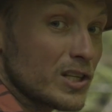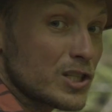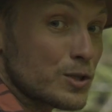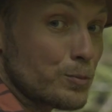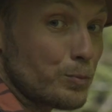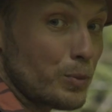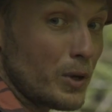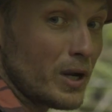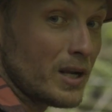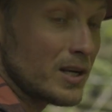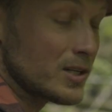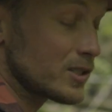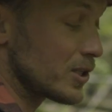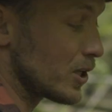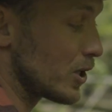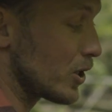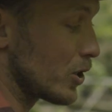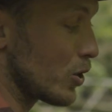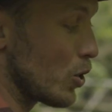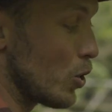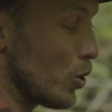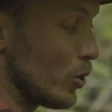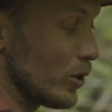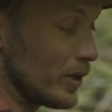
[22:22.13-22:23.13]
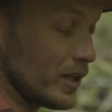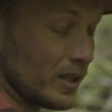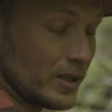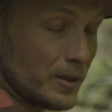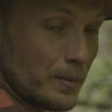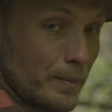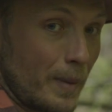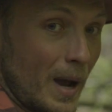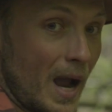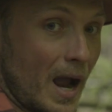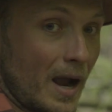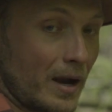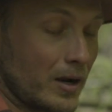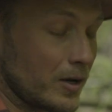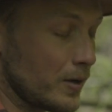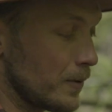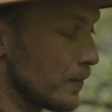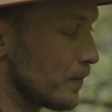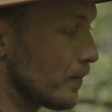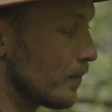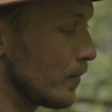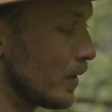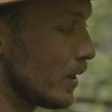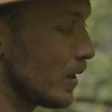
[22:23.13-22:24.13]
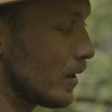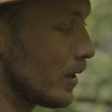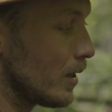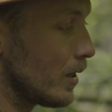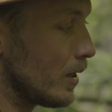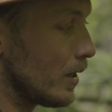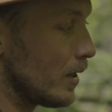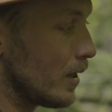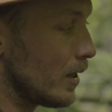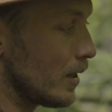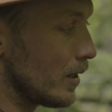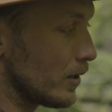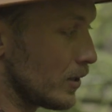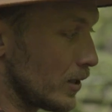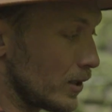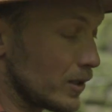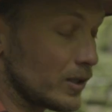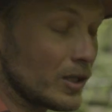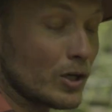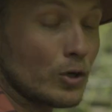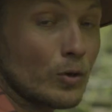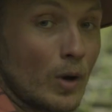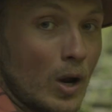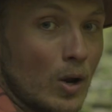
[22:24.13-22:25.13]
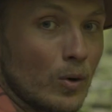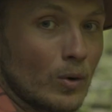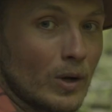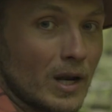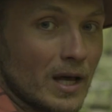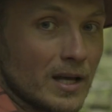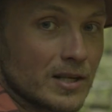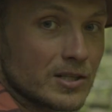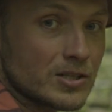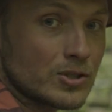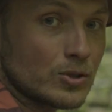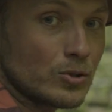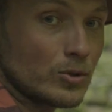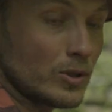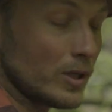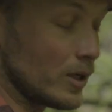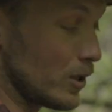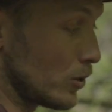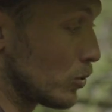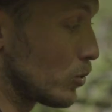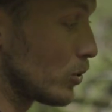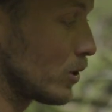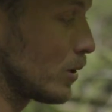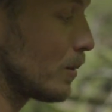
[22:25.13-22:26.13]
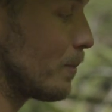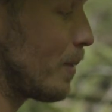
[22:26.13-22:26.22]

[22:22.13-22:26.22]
springs that are holding the back, the ground glass to the